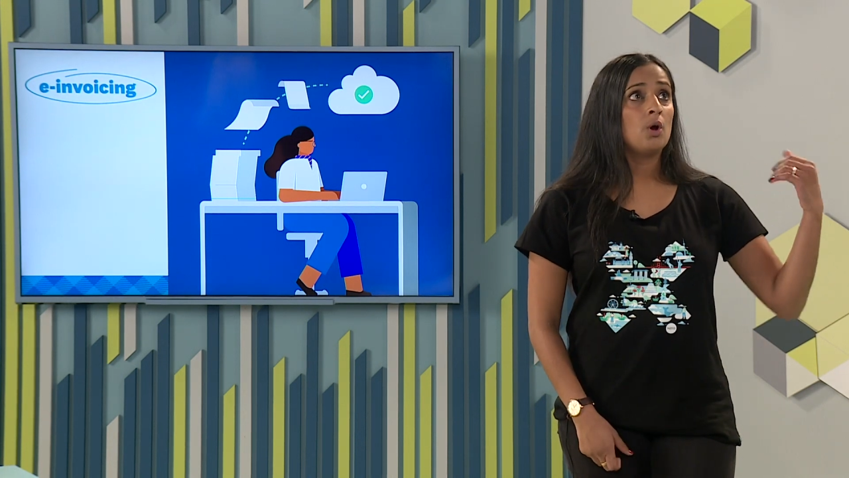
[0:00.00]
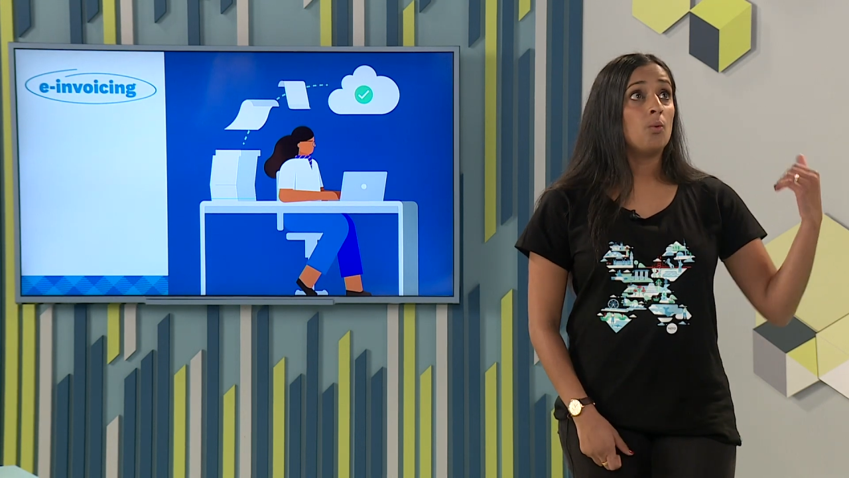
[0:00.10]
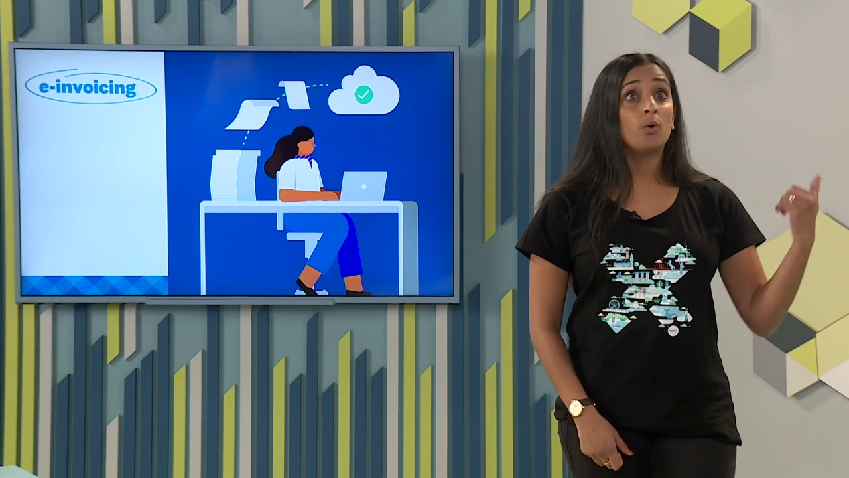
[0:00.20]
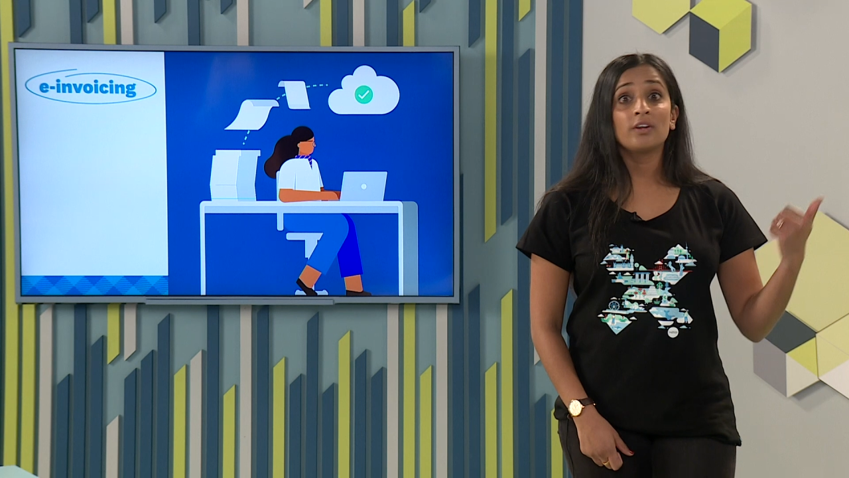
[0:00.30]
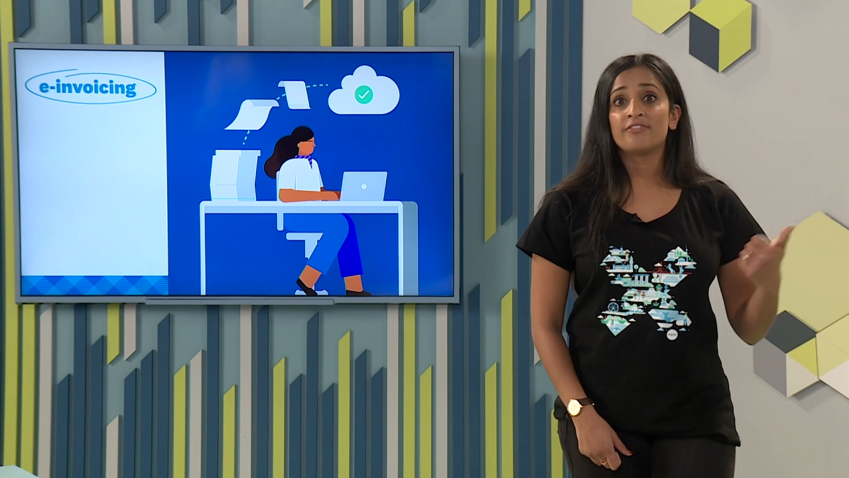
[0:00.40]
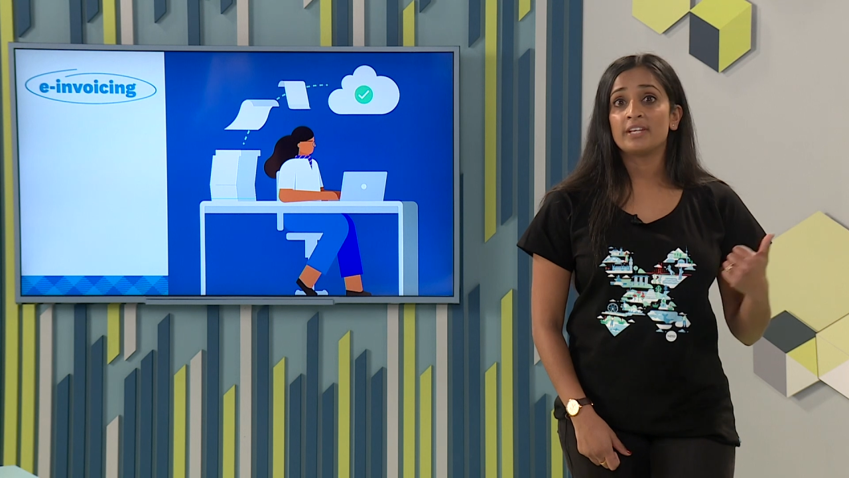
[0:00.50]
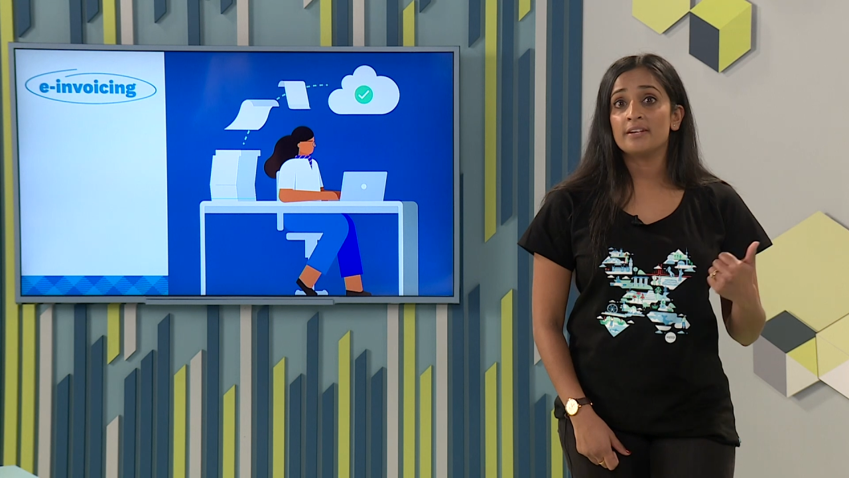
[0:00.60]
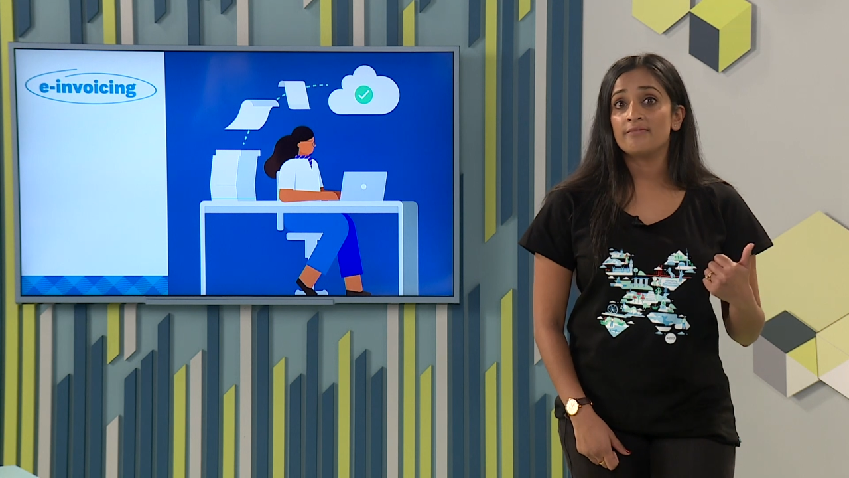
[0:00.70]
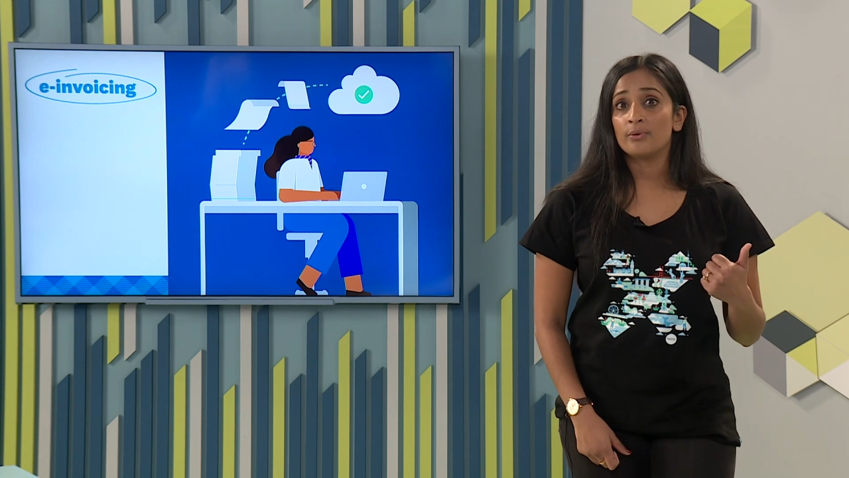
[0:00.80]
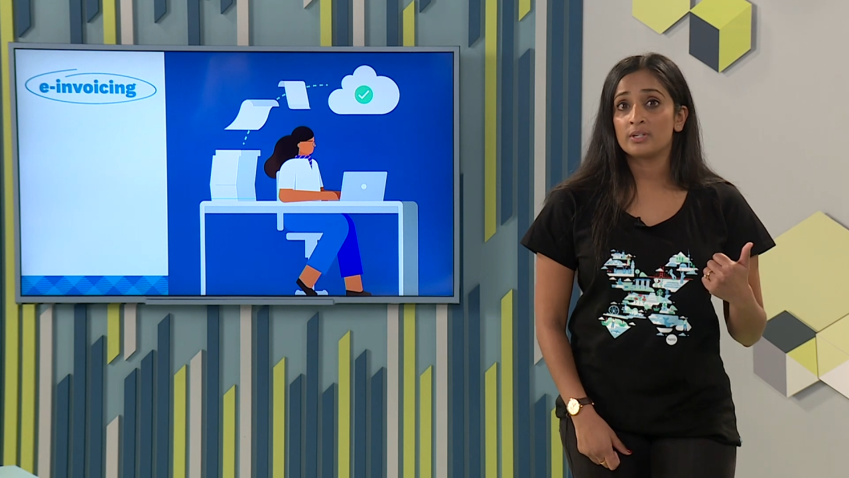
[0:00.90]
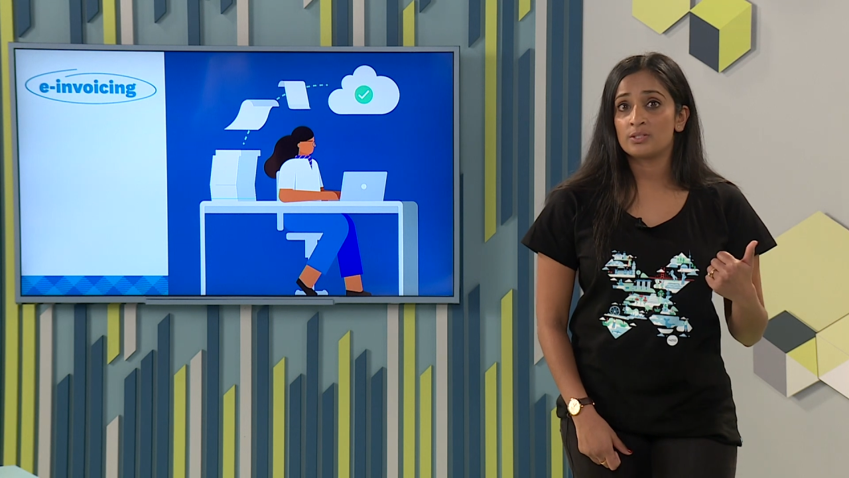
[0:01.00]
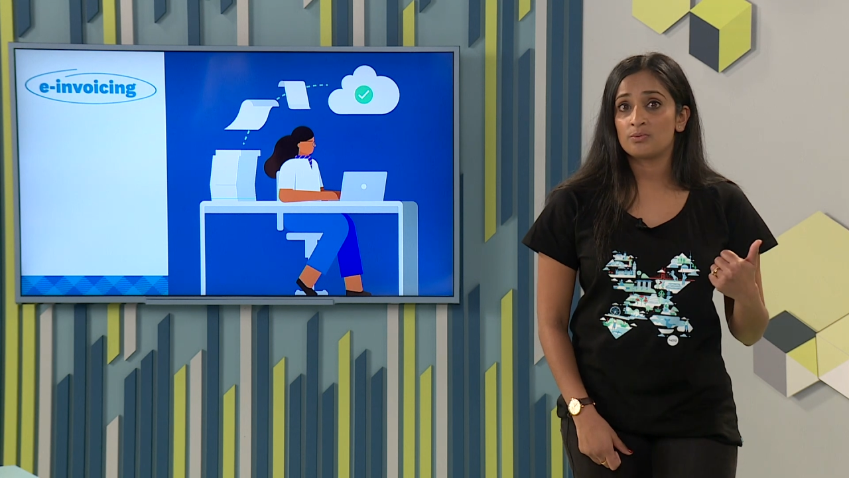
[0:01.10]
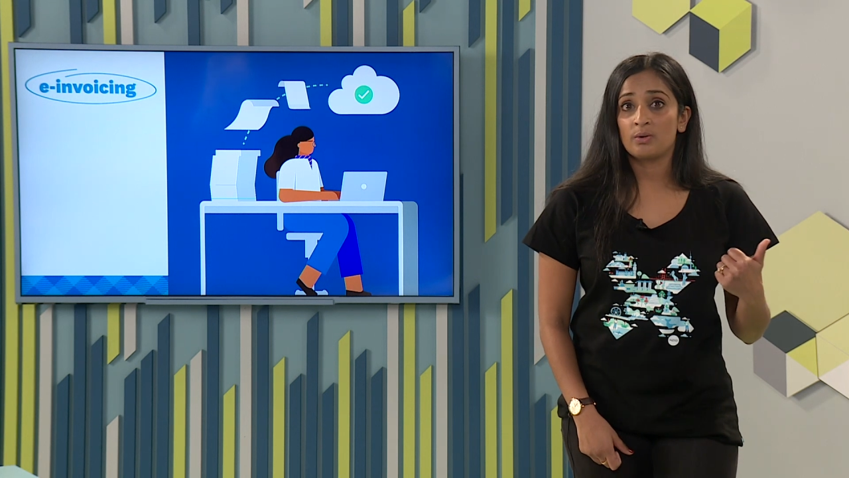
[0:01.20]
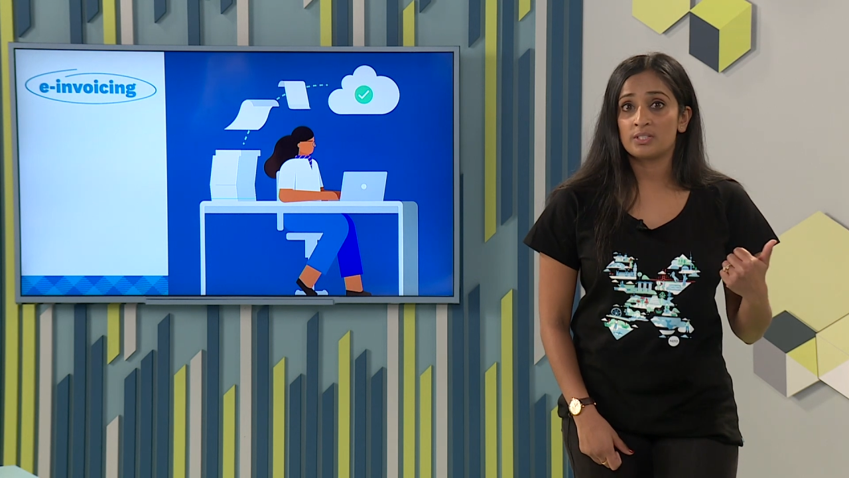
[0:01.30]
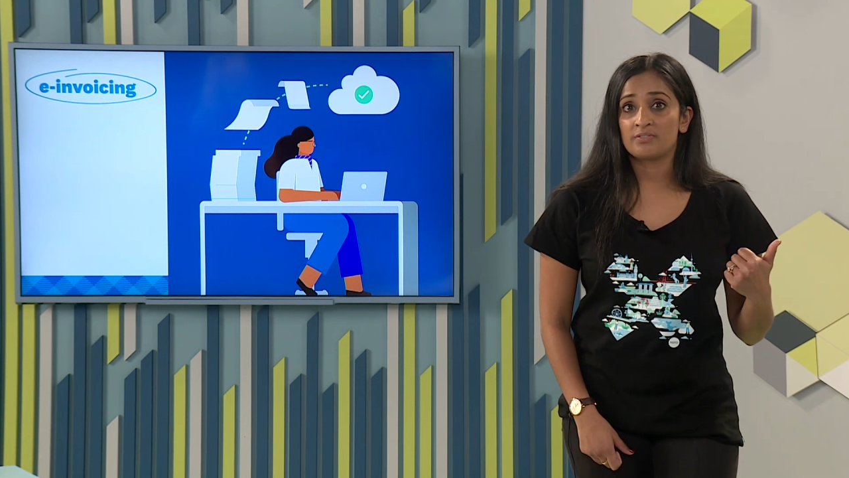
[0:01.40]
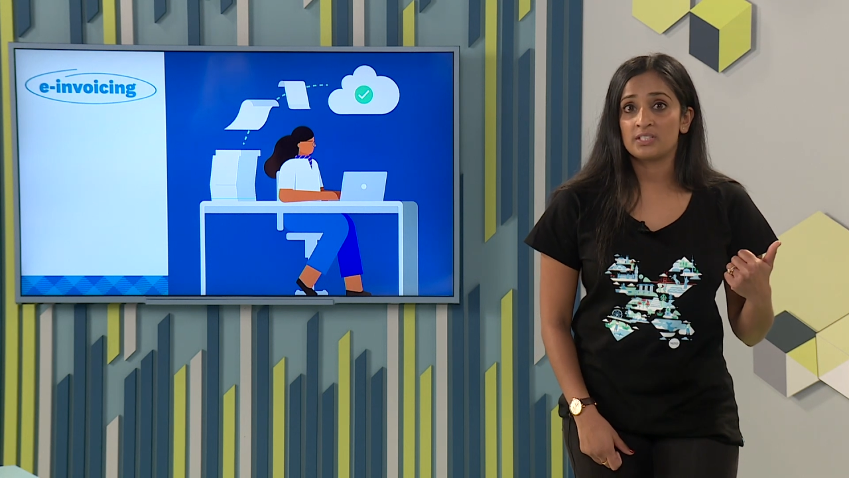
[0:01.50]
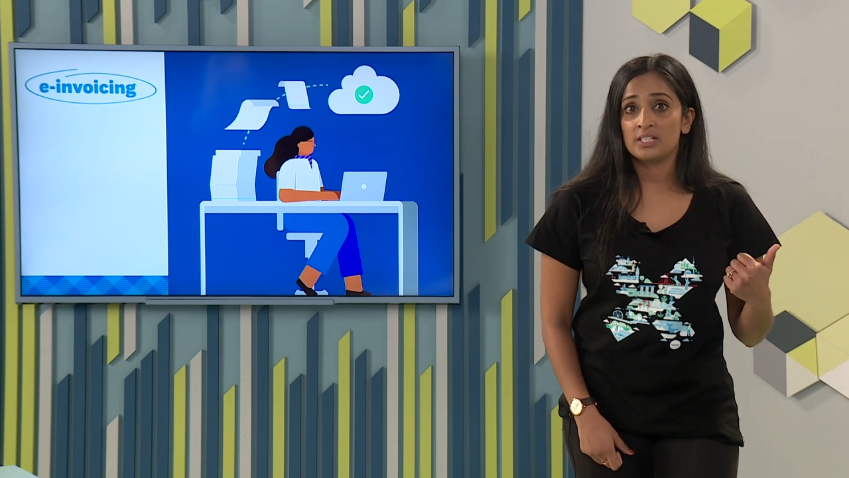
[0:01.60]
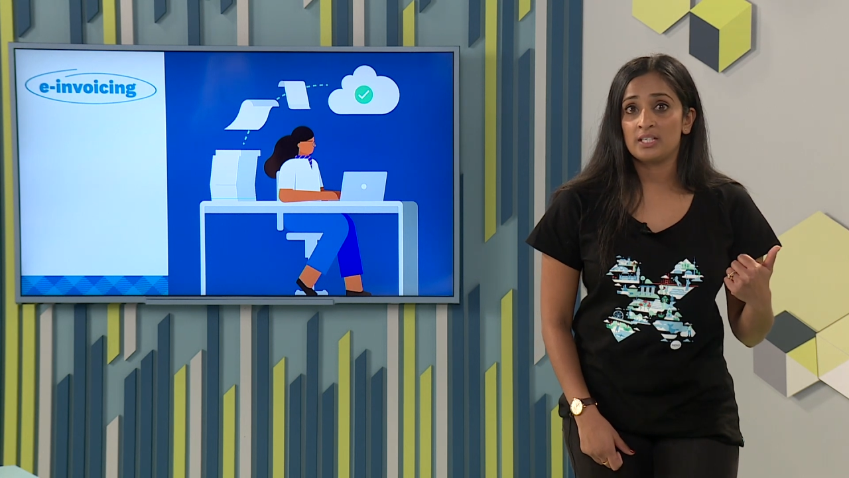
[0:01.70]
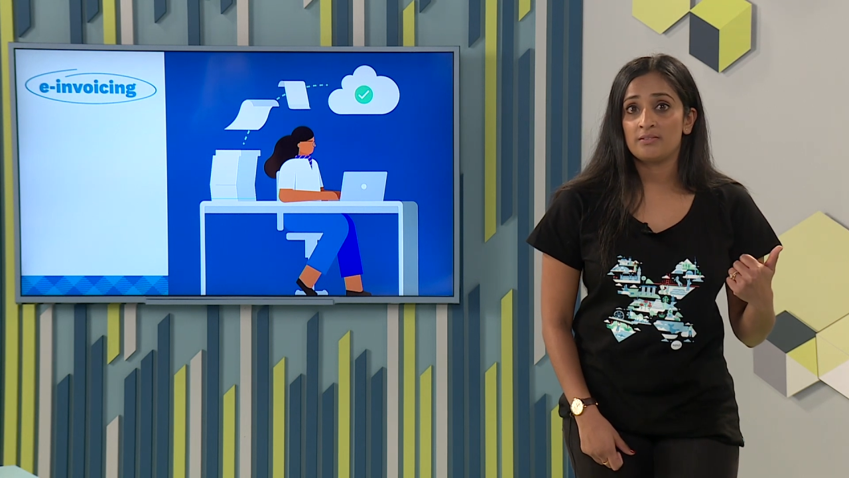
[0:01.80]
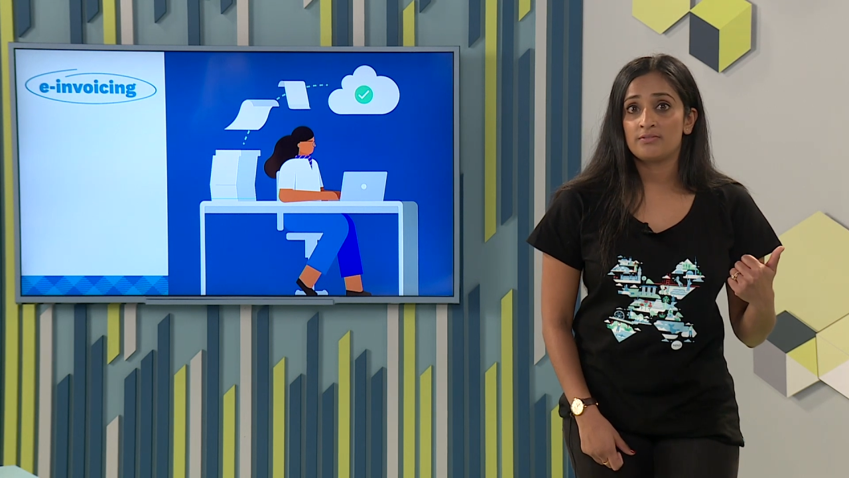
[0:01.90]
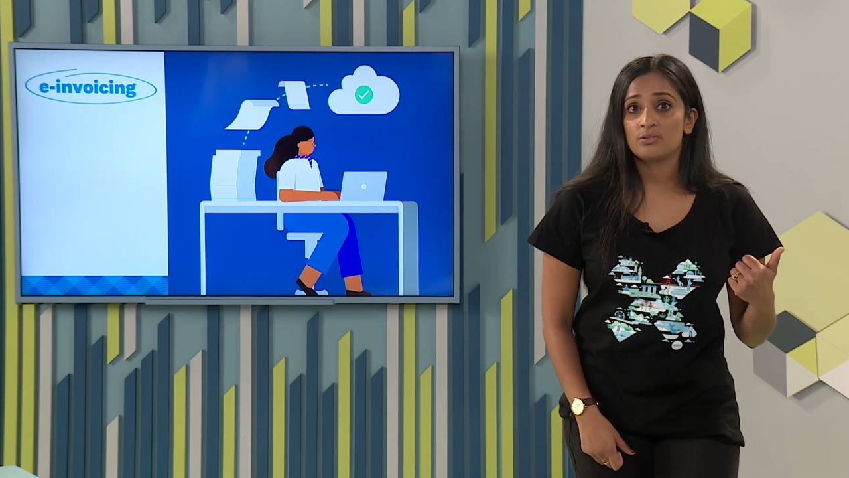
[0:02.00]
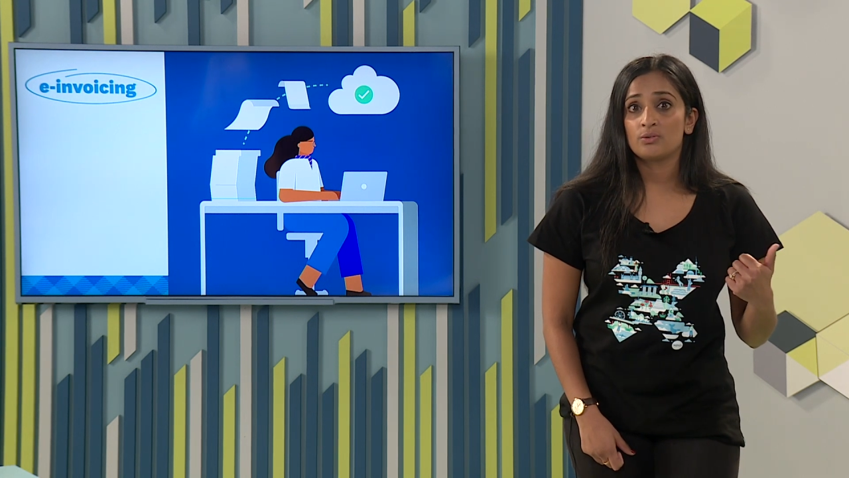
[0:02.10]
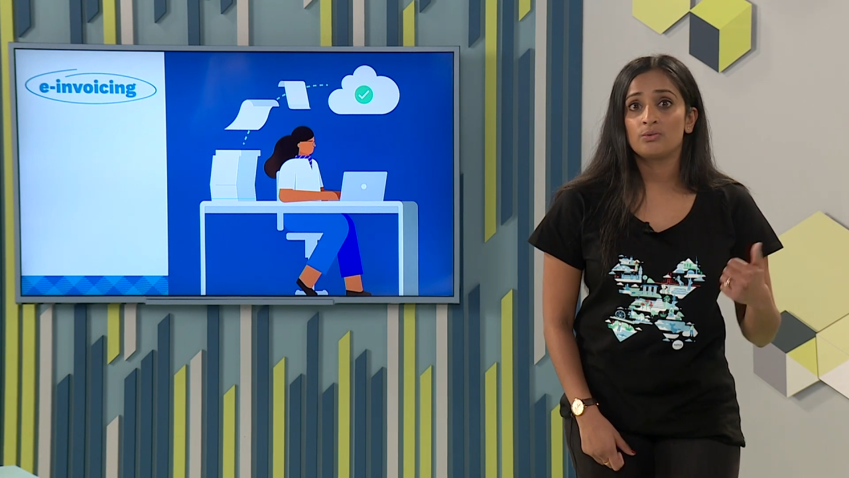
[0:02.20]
what if the invoice wasn't received?